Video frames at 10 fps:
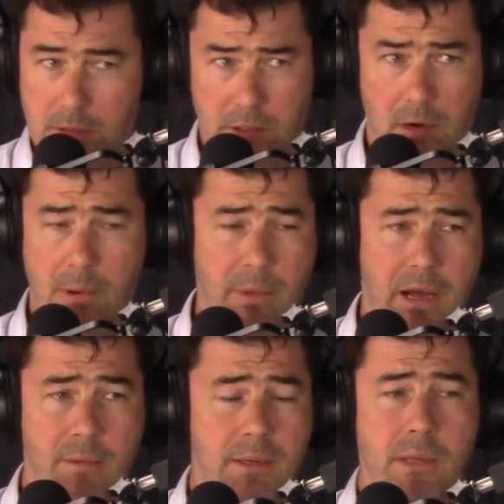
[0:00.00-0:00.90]
Can't remember
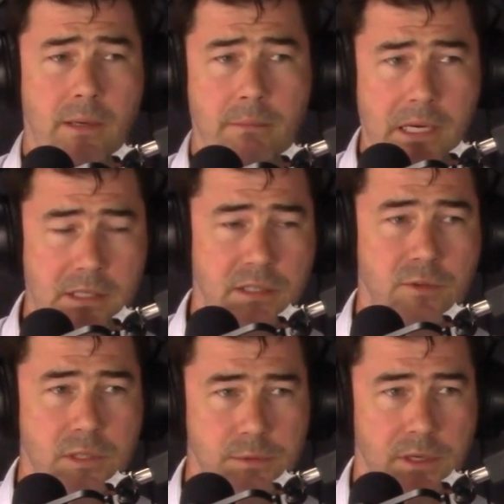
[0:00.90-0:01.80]
how many mil- millions of
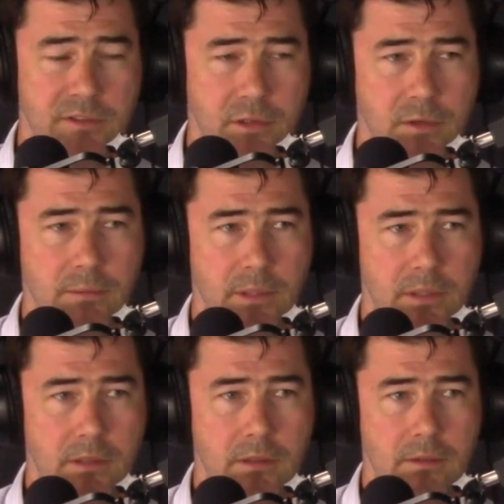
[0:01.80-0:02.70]
quids worth of equipment
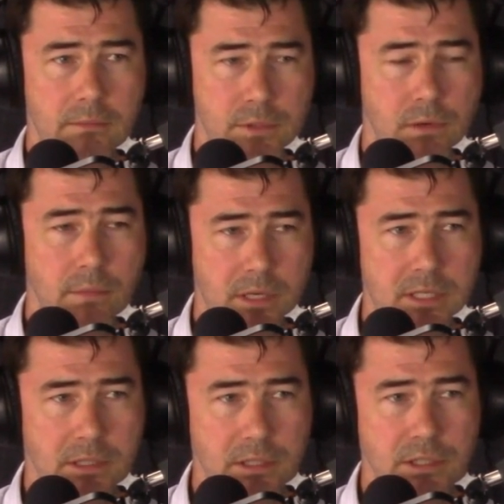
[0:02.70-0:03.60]
was on my
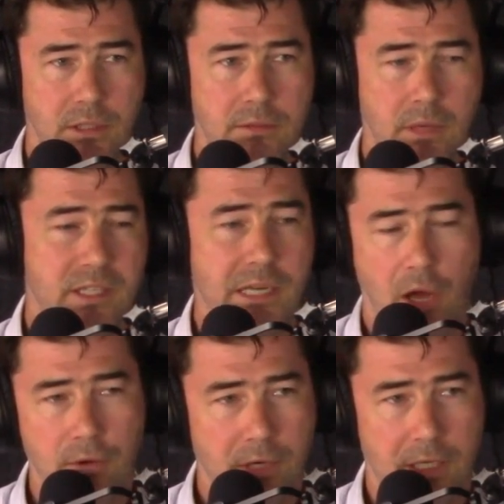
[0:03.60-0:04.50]
signature. I didn't
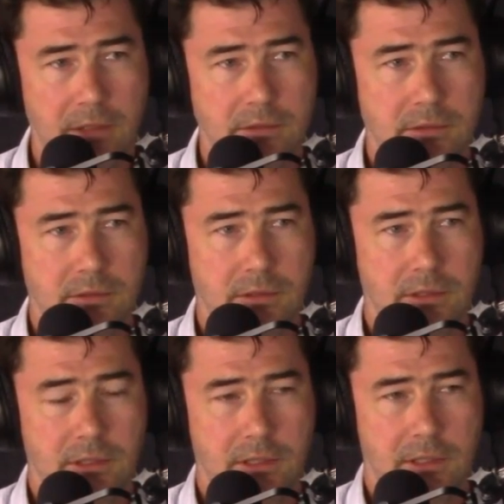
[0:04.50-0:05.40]
own it,
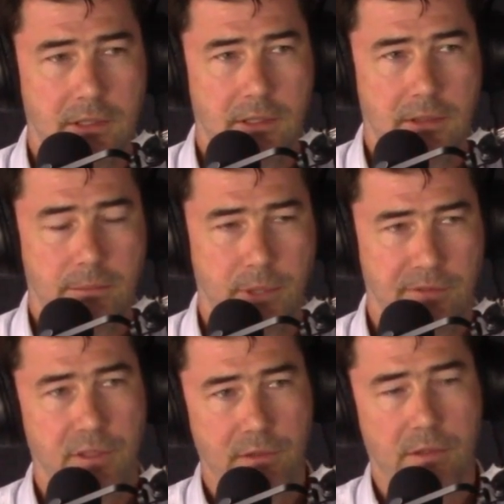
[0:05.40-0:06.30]
but
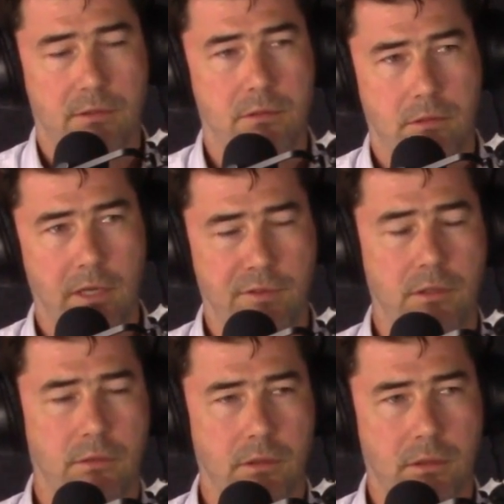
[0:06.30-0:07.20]
if you if
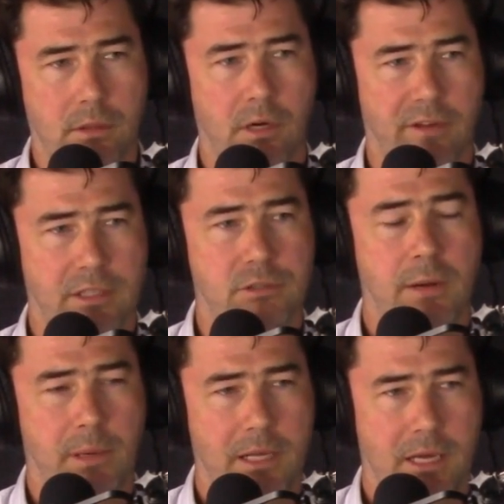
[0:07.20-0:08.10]
you kind of
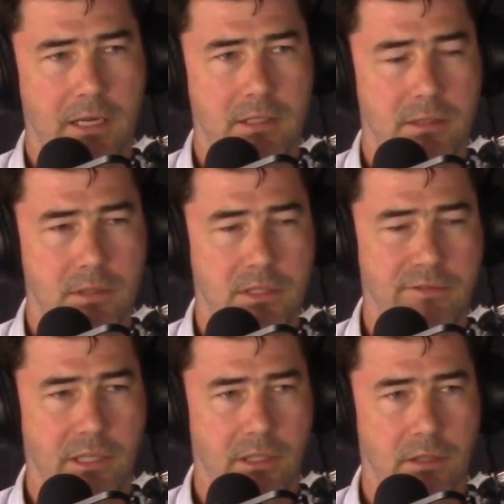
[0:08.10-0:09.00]
extrapolate that into a
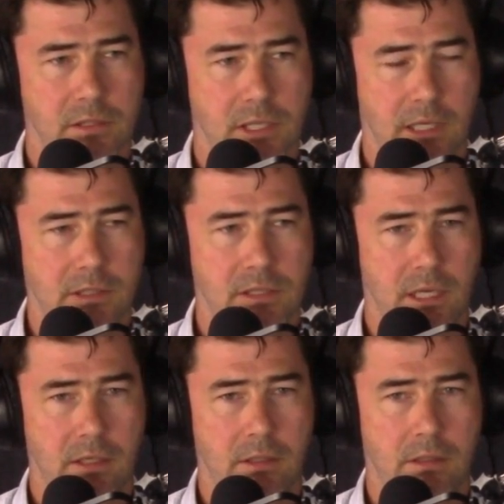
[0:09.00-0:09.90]
civilian context,
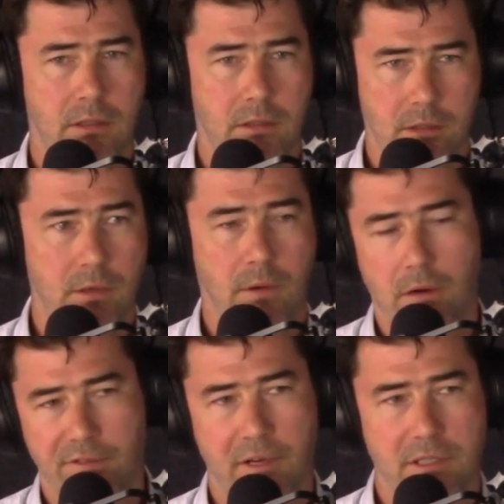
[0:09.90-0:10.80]
then you are
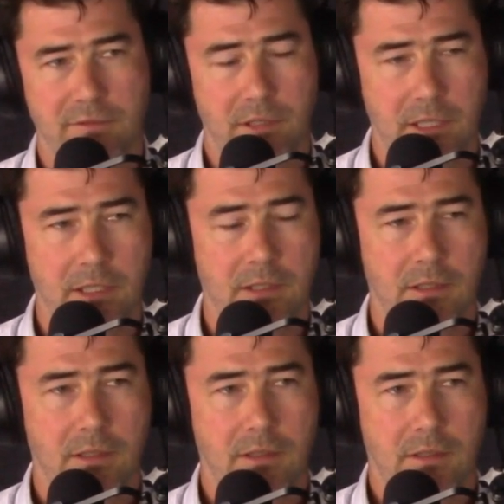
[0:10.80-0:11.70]
effectively
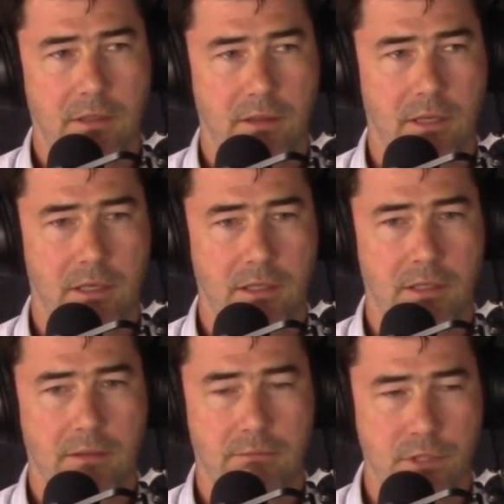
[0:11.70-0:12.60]
the
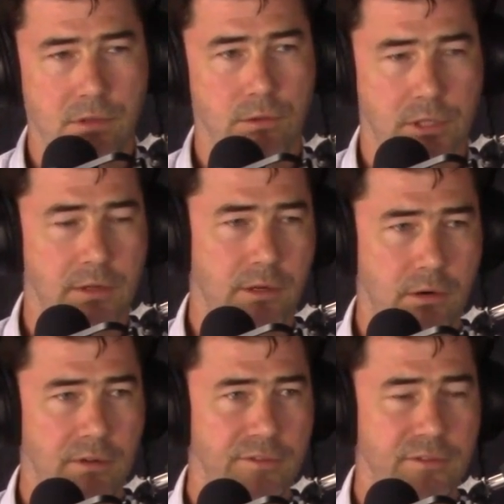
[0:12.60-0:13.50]
resource owner
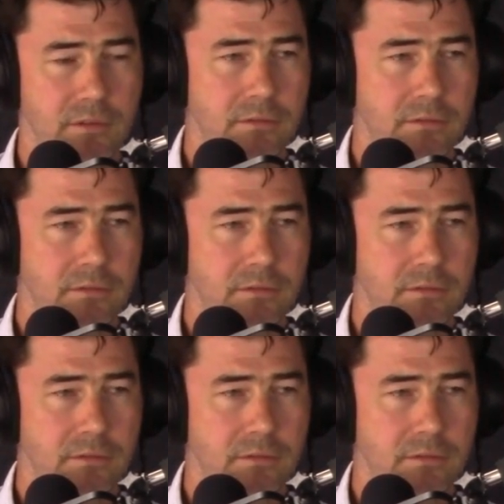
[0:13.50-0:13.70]
of